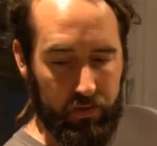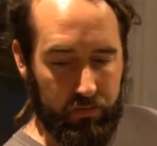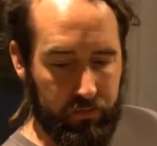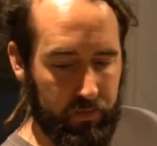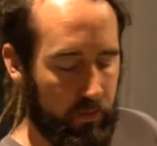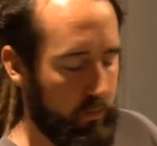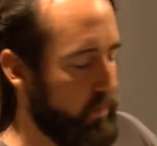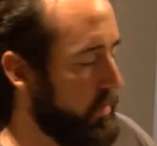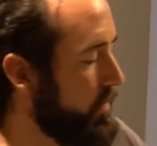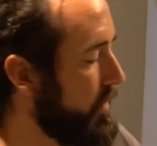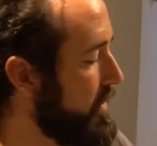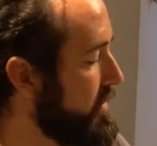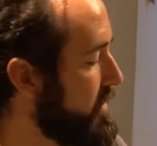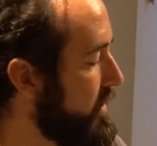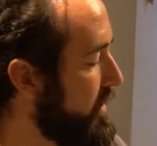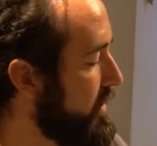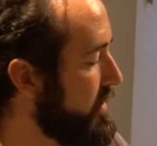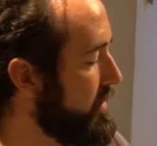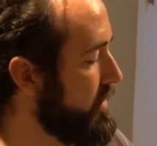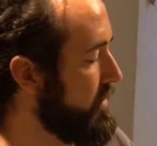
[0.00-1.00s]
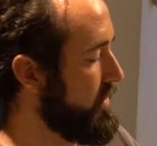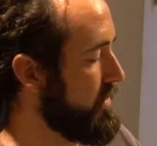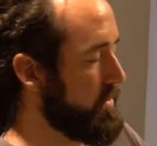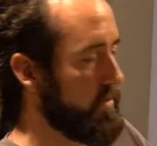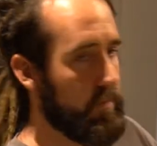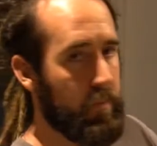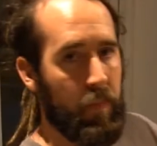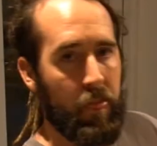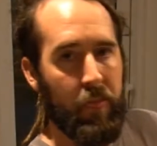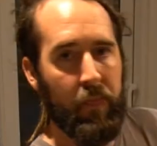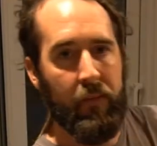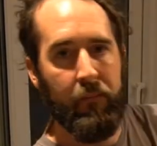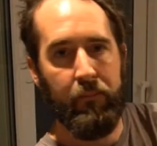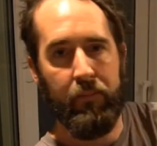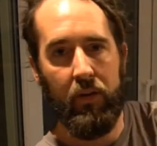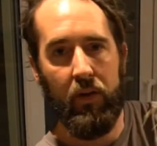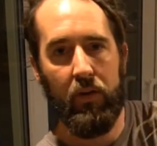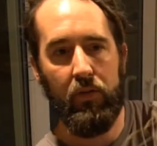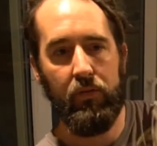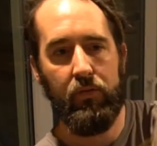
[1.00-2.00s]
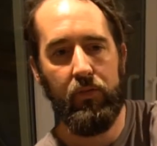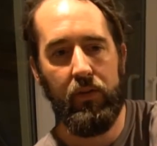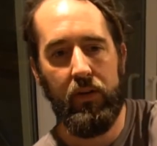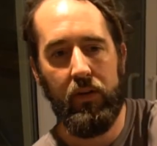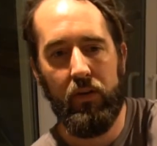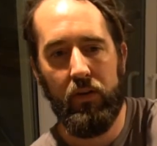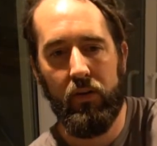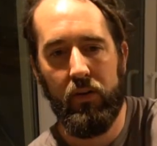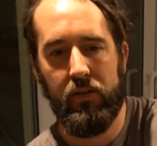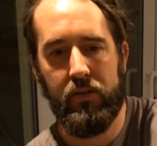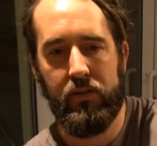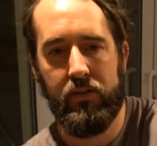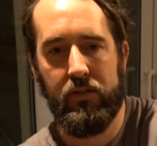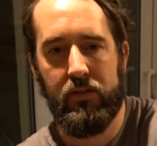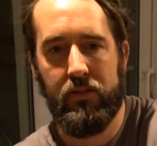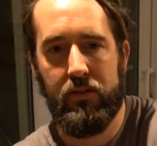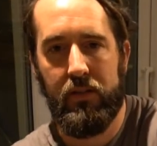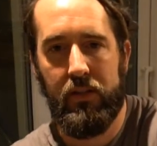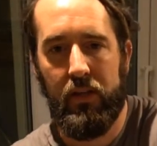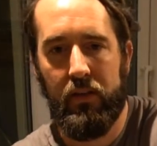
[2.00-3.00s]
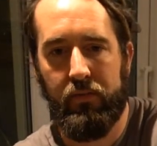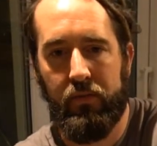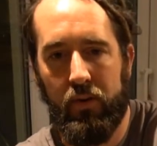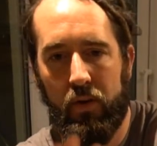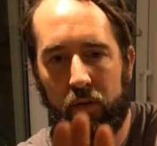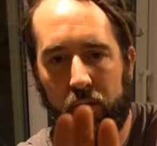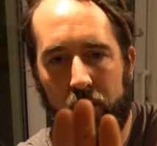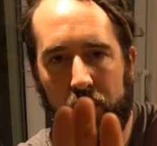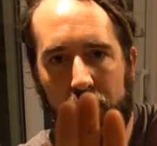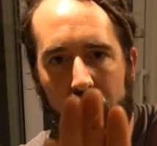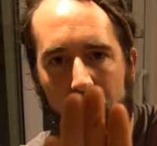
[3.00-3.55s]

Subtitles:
In fact, what I'm actually going to do is, hopefully you guys can see that if I hold it